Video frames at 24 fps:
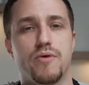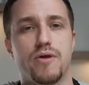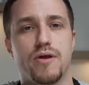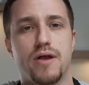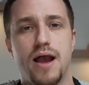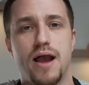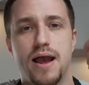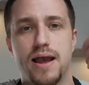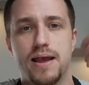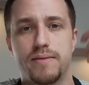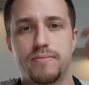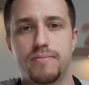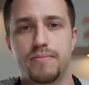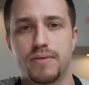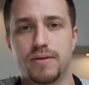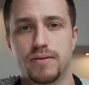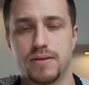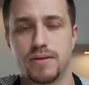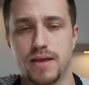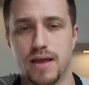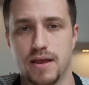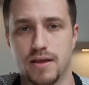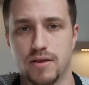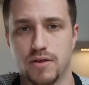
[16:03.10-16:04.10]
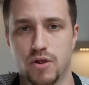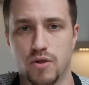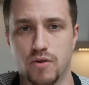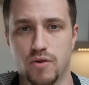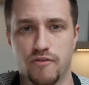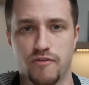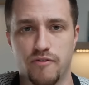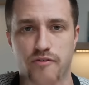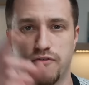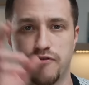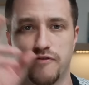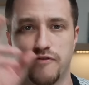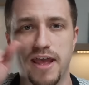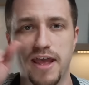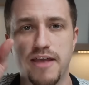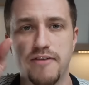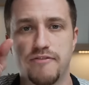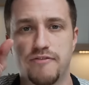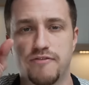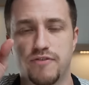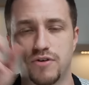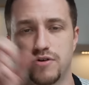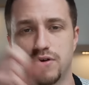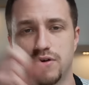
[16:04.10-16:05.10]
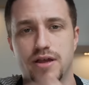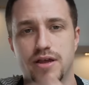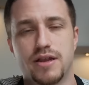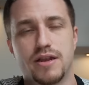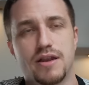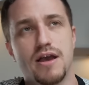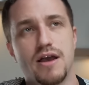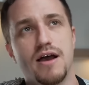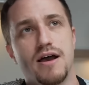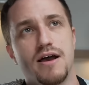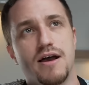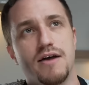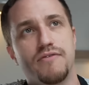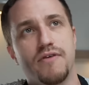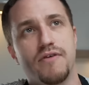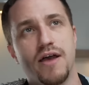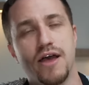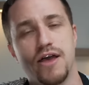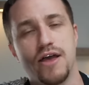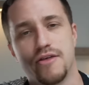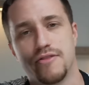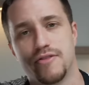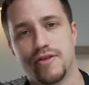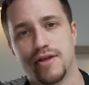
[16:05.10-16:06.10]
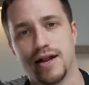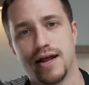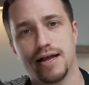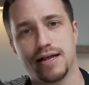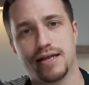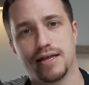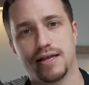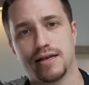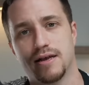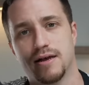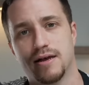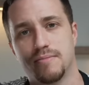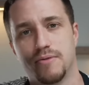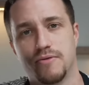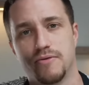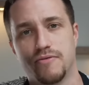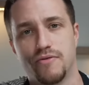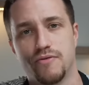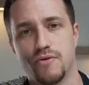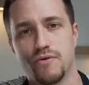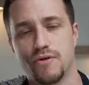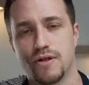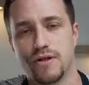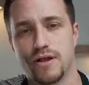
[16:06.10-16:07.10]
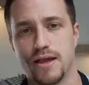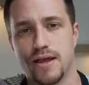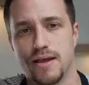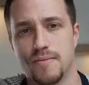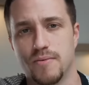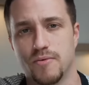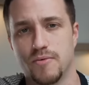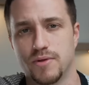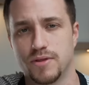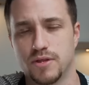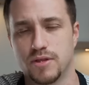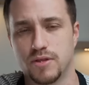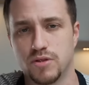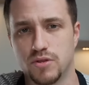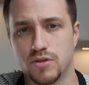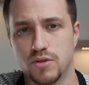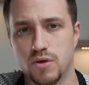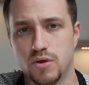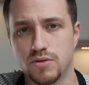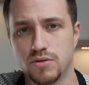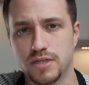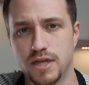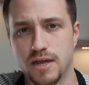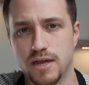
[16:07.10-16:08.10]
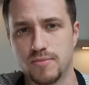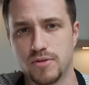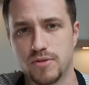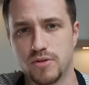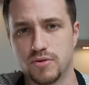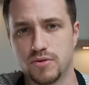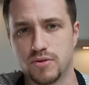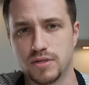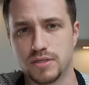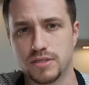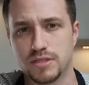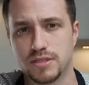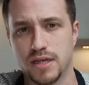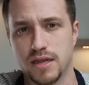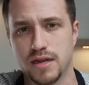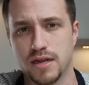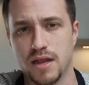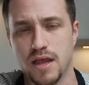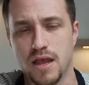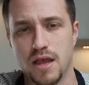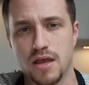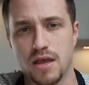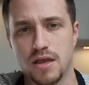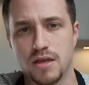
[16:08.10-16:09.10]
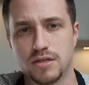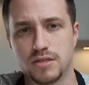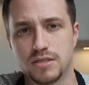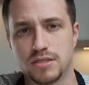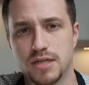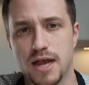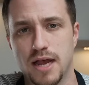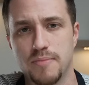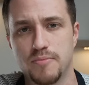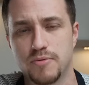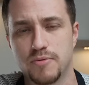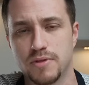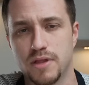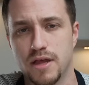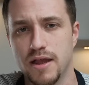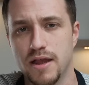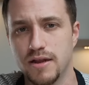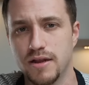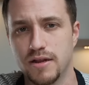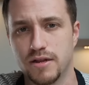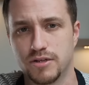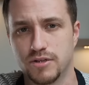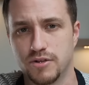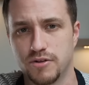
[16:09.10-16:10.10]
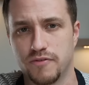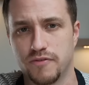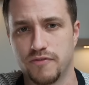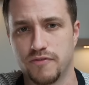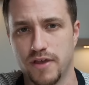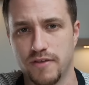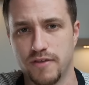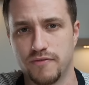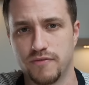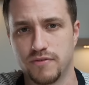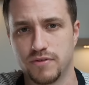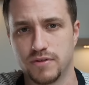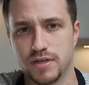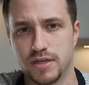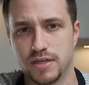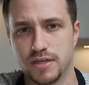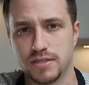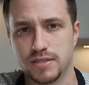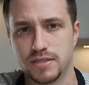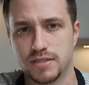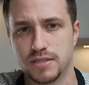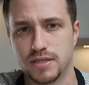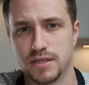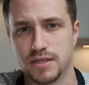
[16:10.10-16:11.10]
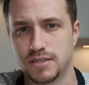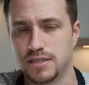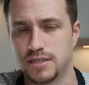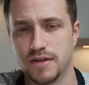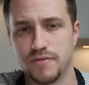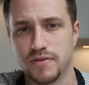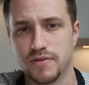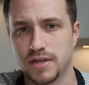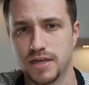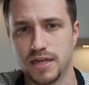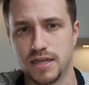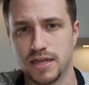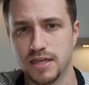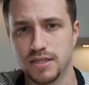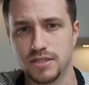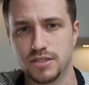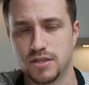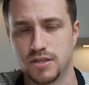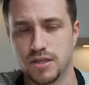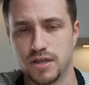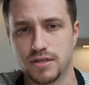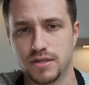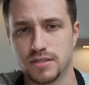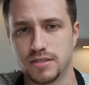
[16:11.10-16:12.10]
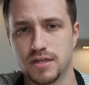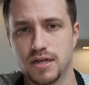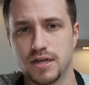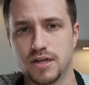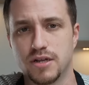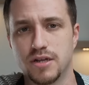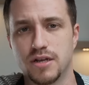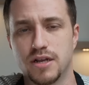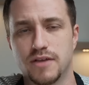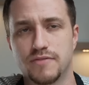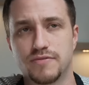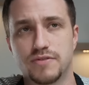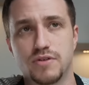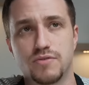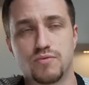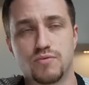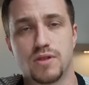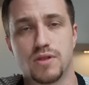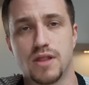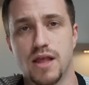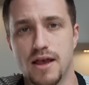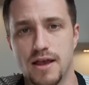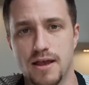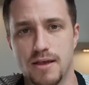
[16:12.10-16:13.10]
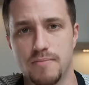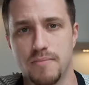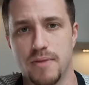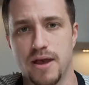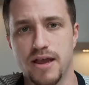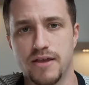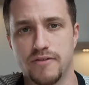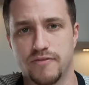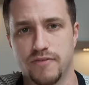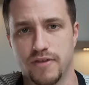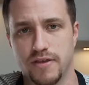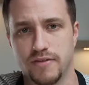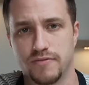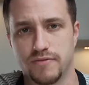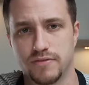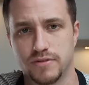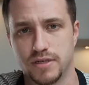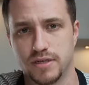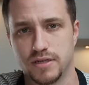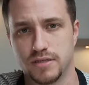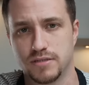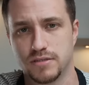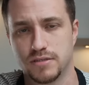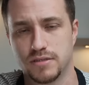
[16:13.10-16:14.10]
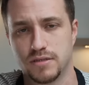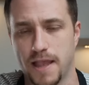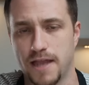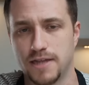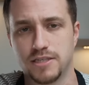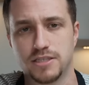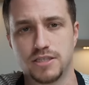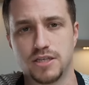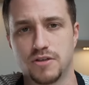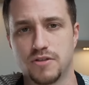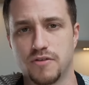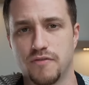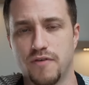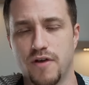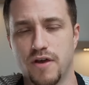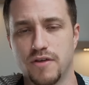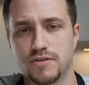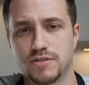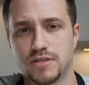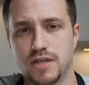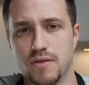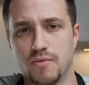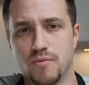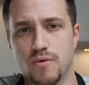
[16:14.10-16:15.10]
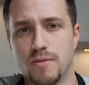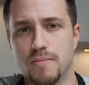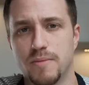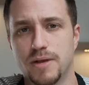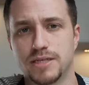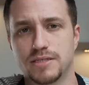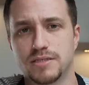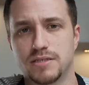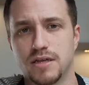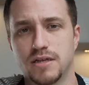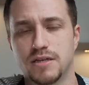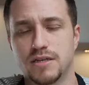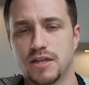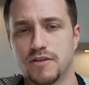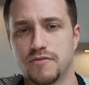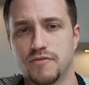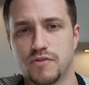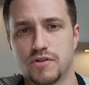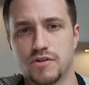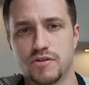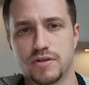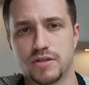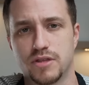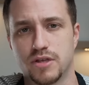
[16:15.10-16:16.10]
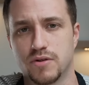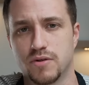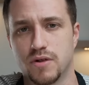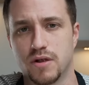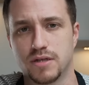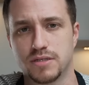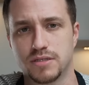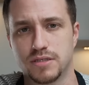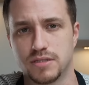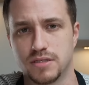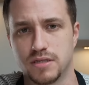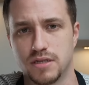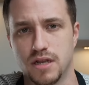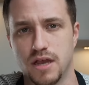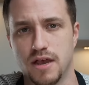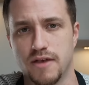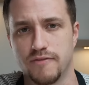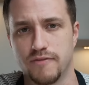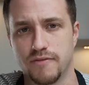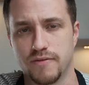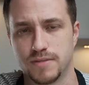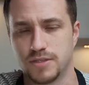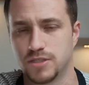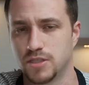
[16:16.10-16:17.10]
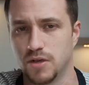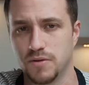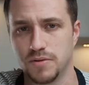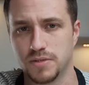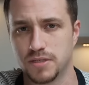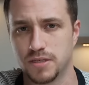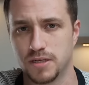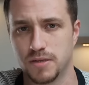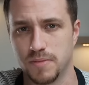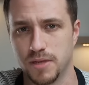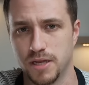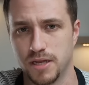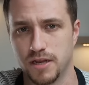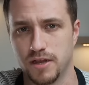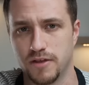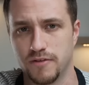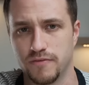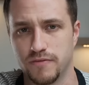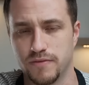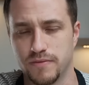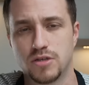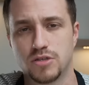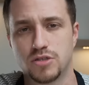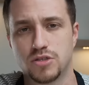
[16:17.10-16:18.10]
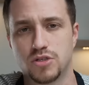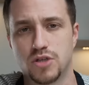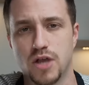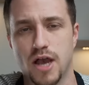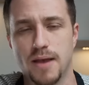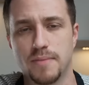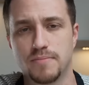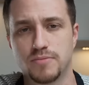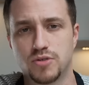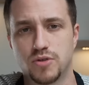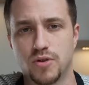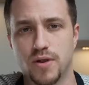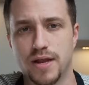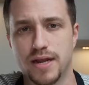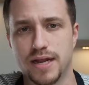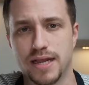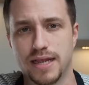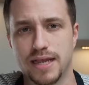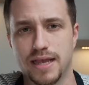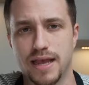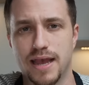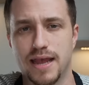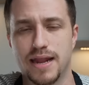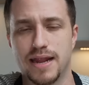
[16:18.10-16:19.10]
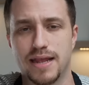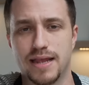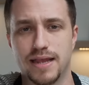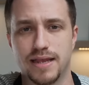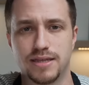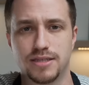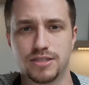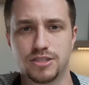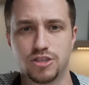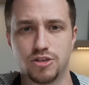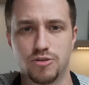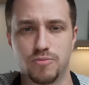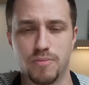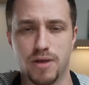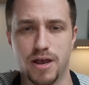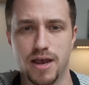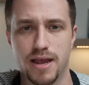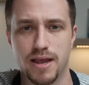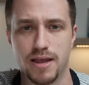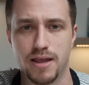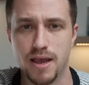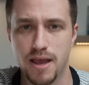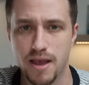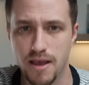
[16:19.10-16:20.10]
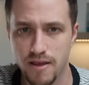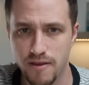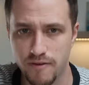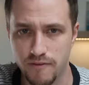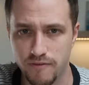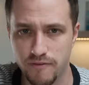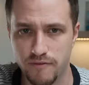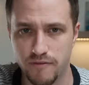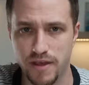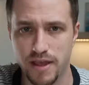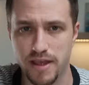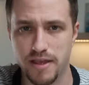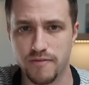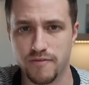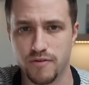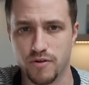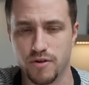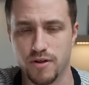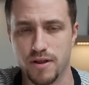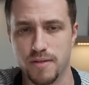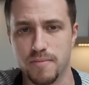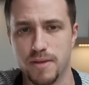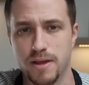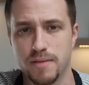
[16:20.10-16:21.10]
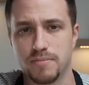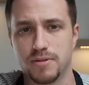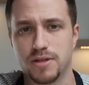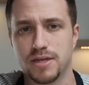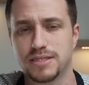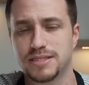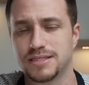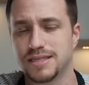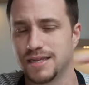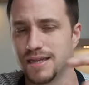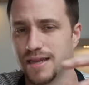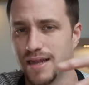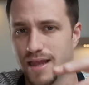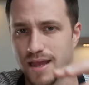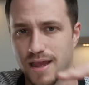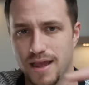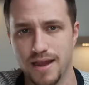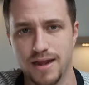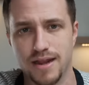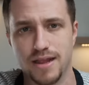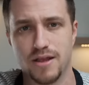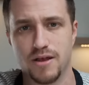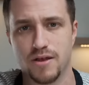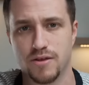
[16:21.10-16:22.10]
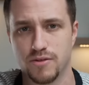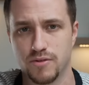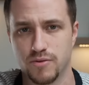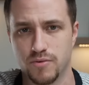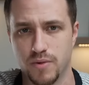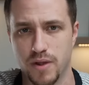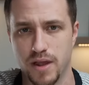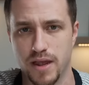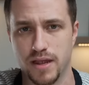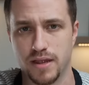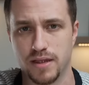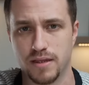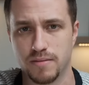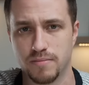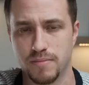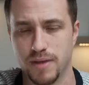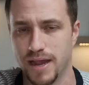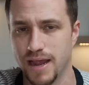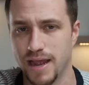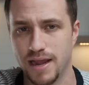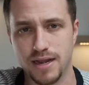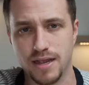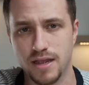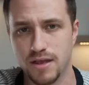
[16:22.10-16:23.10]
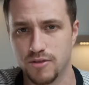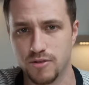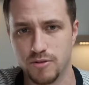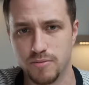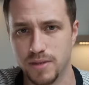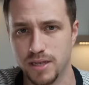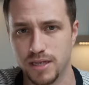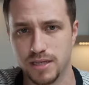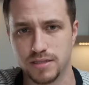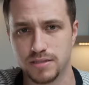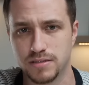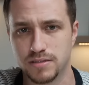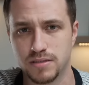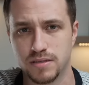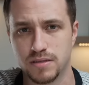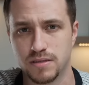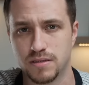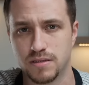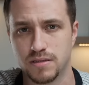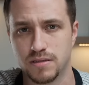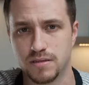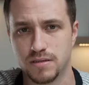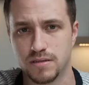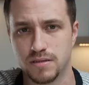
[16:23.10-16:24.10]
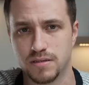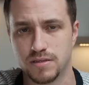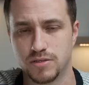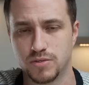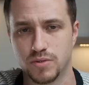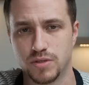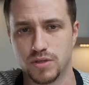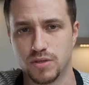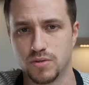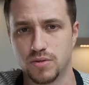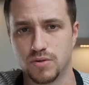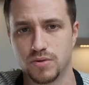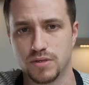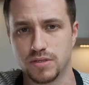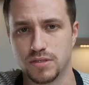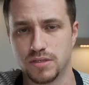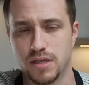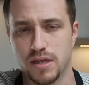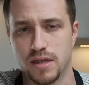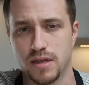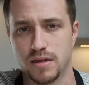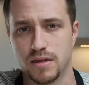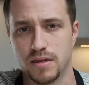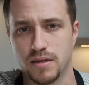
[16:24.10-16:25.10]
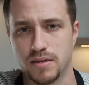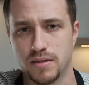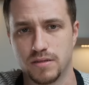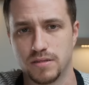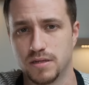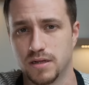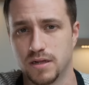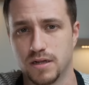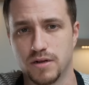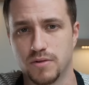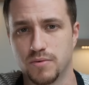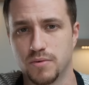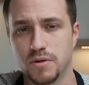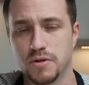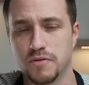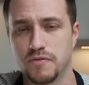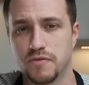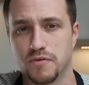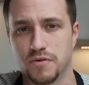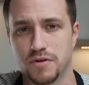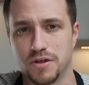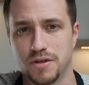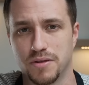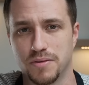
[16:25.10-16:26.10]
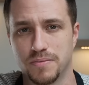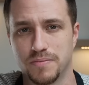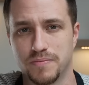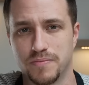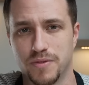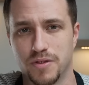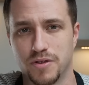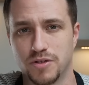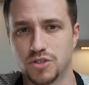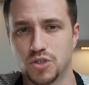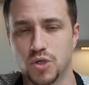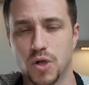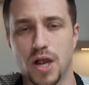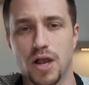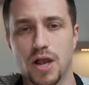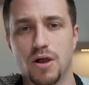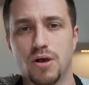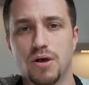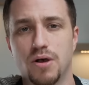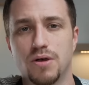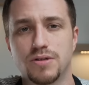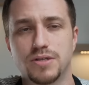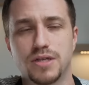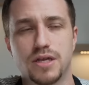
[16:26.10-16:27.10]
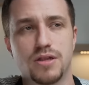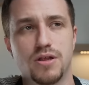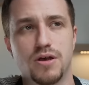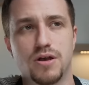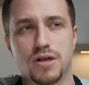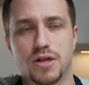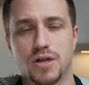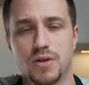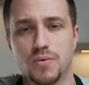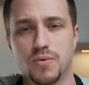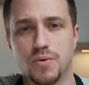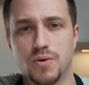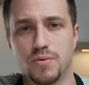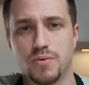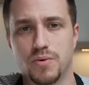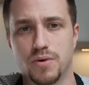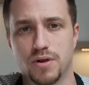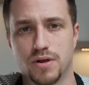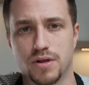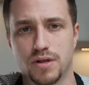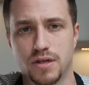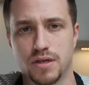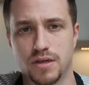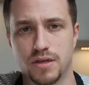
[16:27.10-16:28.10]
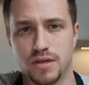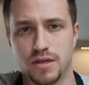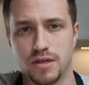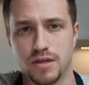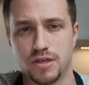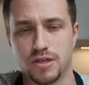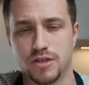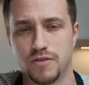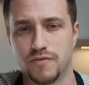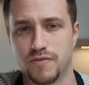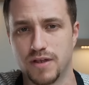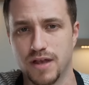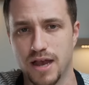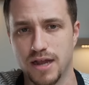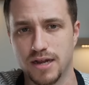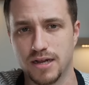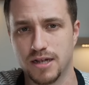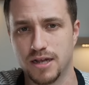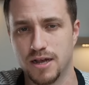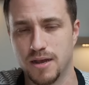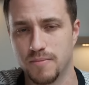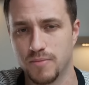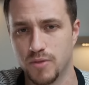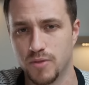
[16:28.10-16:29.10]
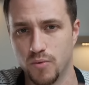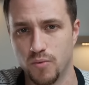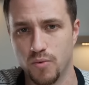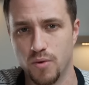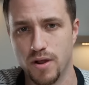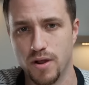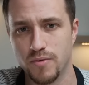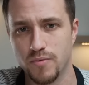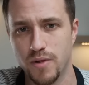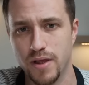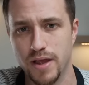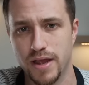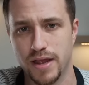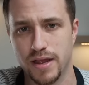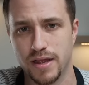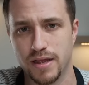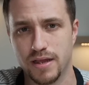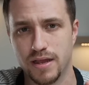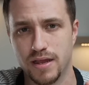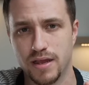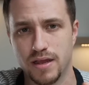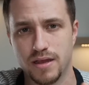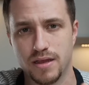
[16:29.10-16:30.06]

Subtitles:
where I'm faithful enough that I can come before him when the whole time the Lord is saying, stop relying on your faithfulness. It's never going to get you there. It's not good enough. Rely on my faithfulness. I just hear the Father saying, what my son did for you at the cross is enough. It's always going to be enough. Stop trying to get into my favor and my blessing any other way, by any other means, is what the Lord is saying. It's not going to work for you. You can try all day long and it won't work. You've got to come the one way.